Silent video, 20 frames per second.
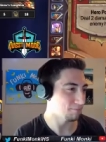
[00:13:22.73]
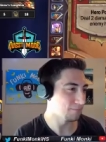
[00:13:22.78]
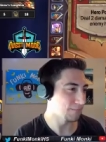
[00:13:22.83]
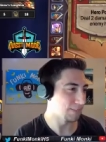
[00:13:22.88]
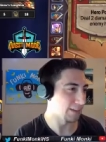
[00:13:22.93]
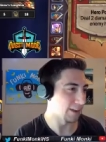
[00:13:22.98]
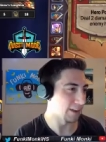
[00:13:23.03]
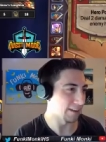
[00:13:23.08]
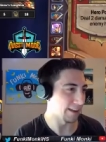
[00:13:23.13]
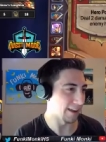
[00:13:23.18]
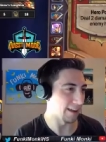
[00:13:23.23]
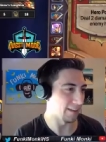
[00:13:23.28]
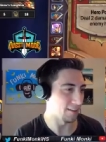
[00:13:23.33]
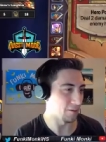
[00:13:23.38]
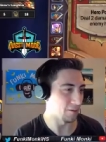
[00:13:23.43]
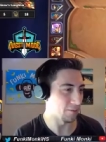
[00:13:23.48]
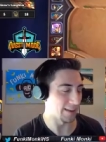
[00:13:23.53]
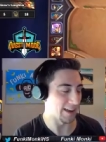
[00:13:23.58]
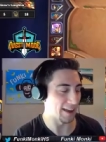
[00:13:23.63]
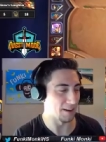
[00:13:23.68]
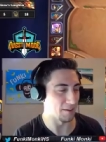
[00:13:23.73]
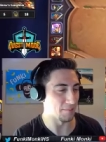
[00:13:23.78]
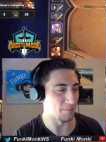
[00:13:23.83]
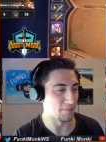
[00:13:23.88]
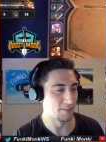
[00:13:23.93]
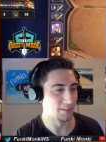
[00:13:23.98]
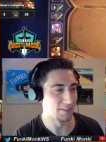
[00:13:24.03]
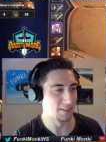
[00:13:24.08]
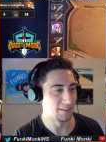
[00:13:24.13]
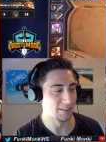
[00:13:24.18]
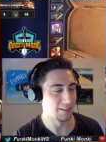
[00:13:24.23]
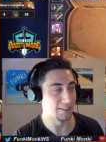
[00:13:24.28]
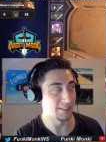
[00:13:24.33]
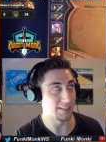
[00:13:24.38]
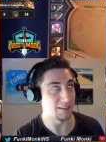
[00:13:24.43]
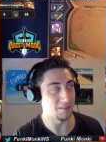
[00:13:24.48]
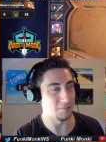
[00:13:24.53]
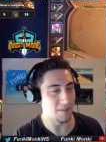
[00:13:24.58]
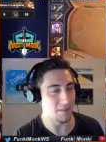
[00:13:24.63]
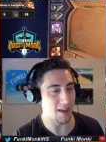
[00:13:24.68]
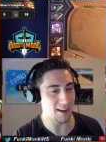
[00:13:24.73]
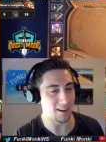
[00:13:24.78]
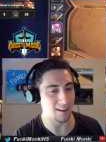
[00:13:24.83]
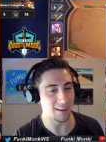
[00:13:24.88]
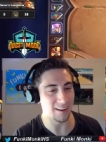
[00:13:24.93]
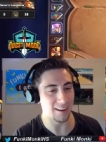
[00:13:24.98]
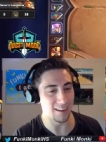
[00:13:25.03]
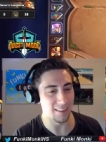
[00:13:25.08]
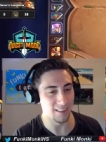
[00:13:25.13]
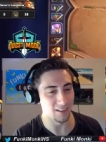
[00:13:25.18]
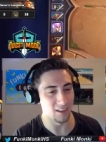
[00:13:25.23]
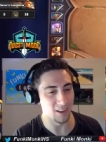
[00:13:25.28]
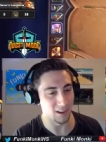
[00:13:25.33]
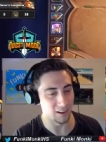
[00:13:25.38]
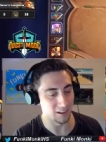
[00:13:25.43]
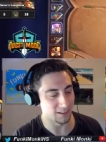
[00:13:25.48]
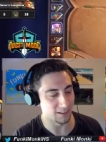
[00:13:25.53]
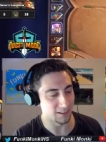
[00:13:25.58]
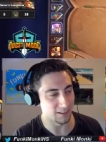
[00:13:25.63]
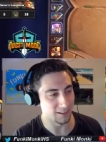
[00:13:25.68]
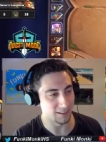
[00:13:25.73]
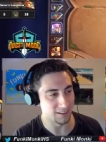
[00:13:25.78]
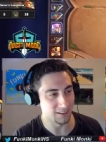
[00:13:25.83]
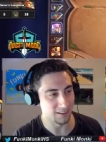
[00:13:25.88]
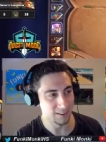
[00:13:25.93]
Okay, I think we got him. Didn't matter in the long run.